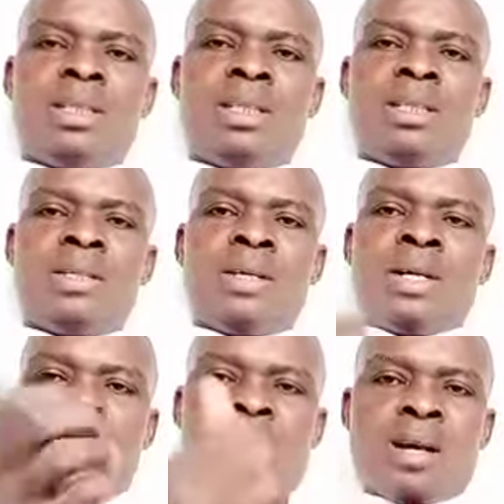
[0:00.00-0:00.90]
8
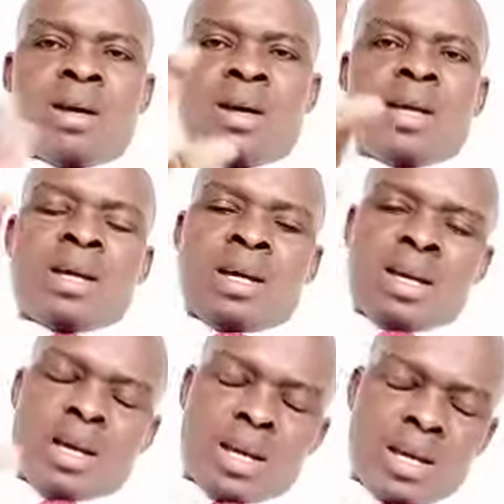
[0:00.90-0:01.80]
corners
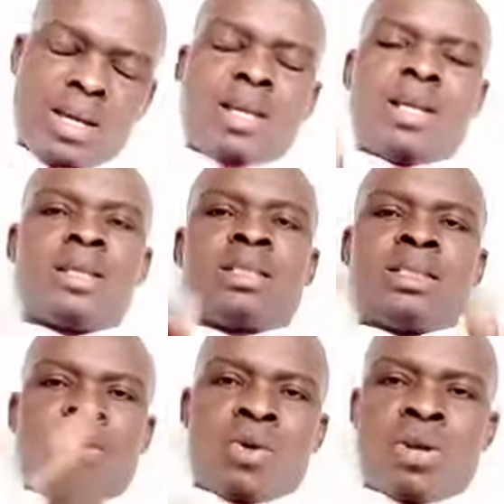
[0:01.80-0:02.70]
of the
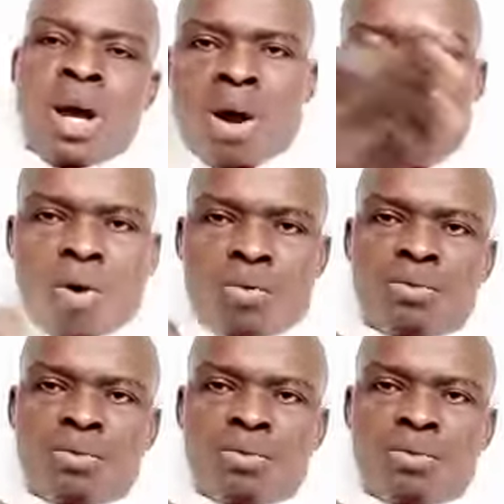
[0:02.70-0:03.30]
cube.